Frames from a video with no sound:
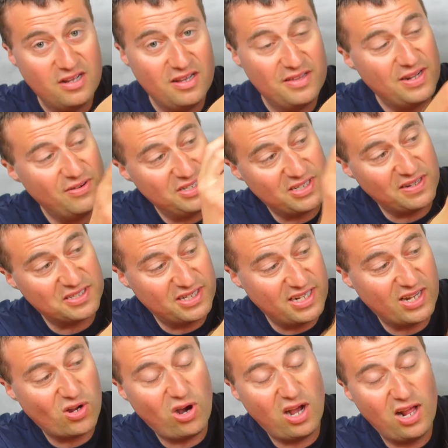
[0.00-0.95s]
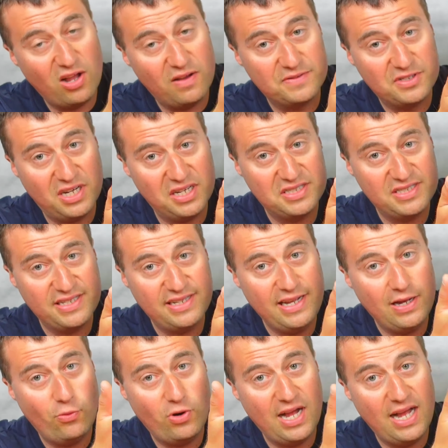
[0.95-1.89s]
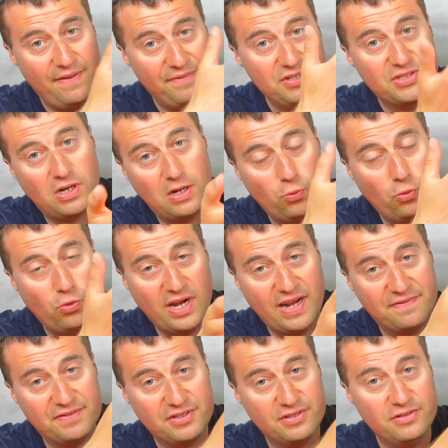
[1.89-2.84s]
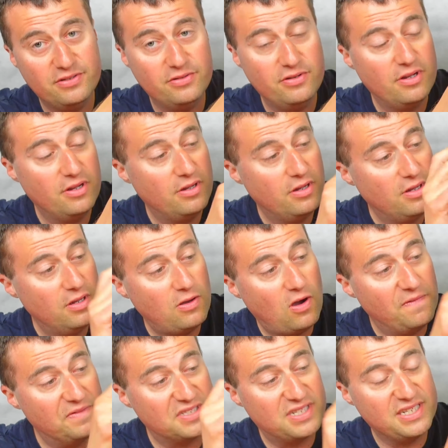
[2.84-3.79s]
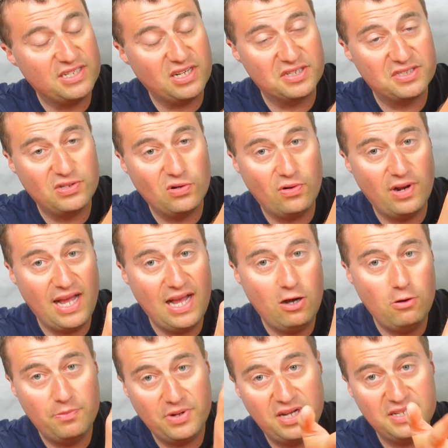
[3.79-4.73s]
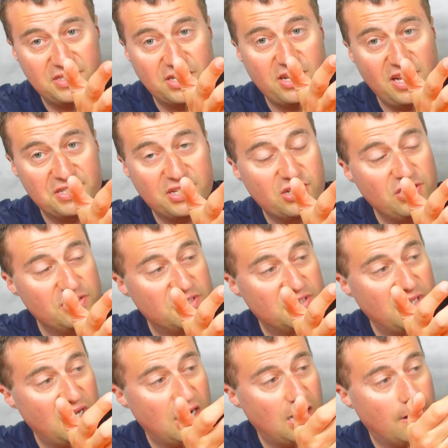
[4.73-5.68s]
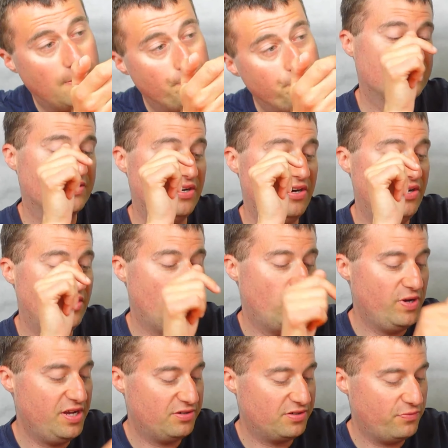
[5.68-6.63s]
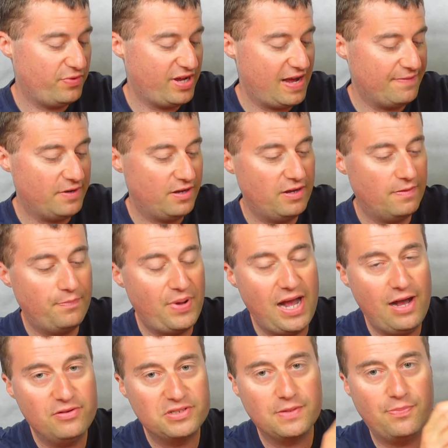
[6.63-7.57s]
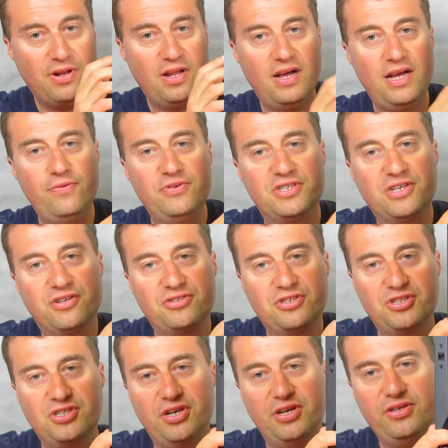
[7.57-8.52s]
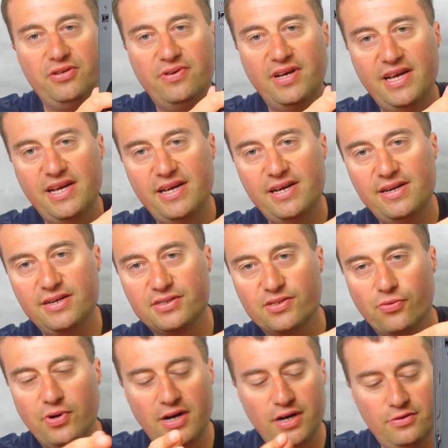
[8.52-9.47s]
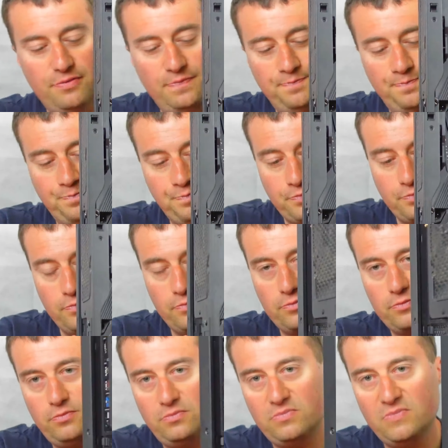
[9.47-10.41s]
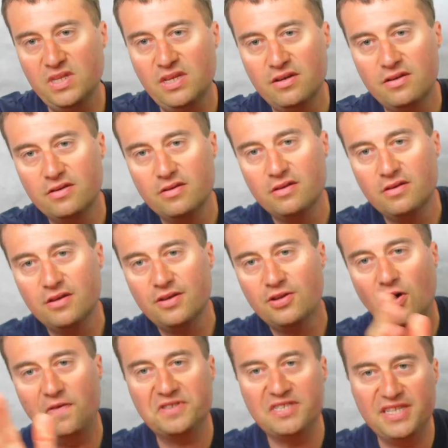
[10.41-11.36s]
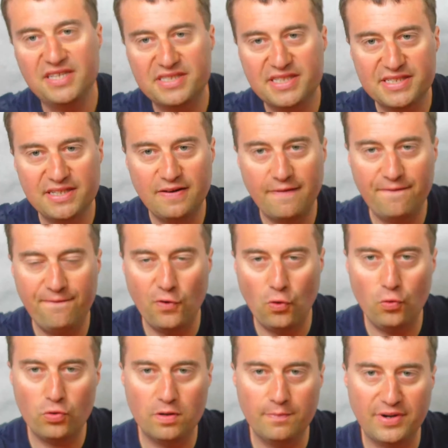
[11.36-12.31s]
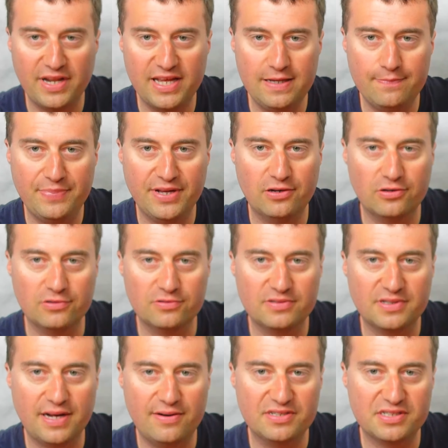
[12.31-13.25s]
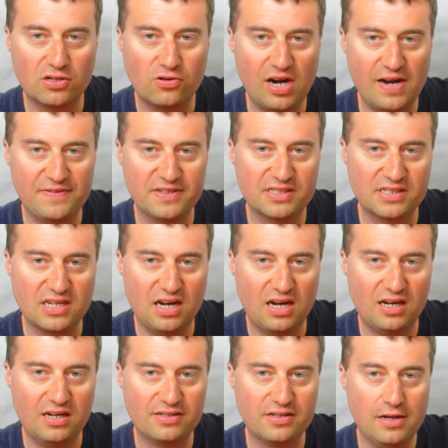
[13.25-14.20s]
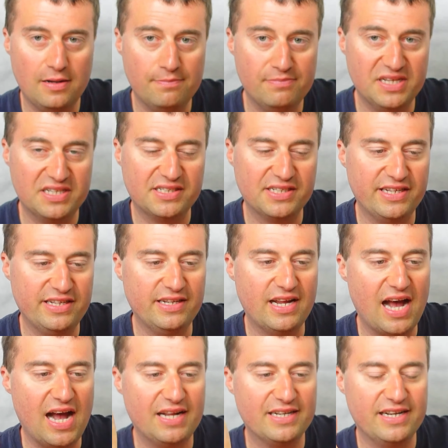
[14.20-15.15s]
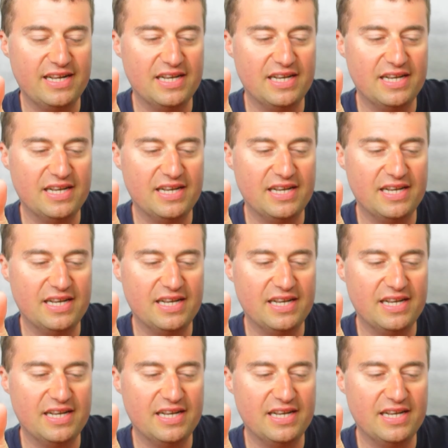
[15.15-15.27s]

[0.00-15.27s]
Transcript: there is actually quite a lot of dust in it and what have you, so I will have to obviously dust it all out, but it's a good start. So we have a power supply, which I'll just show you here as well. Now obviously this isn't a full complete build, there is a graphics card missing and an